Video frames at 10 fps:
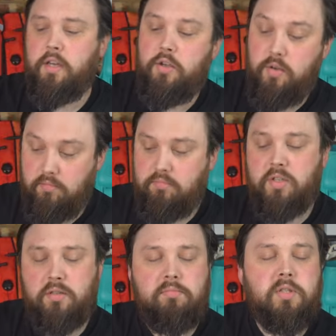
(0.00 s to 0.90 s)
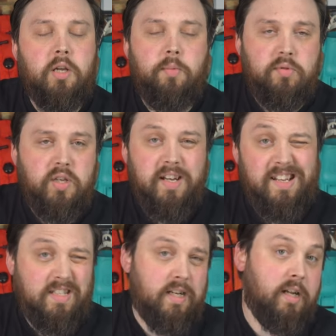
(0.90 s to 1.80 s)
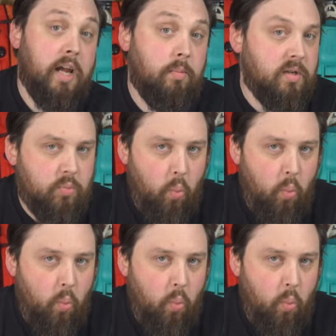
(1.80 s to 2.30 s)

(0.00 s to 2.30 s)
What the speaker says: you can just double check exactly how much